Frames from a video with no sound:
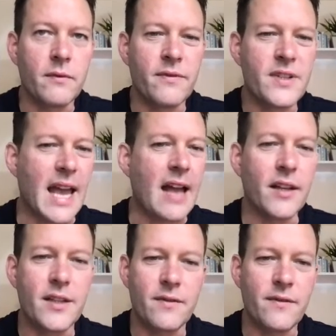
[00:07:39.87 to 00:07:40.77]

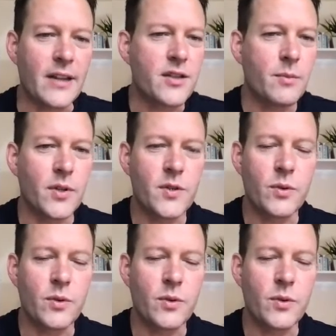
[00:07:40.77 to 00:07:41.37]
salads and vegetables.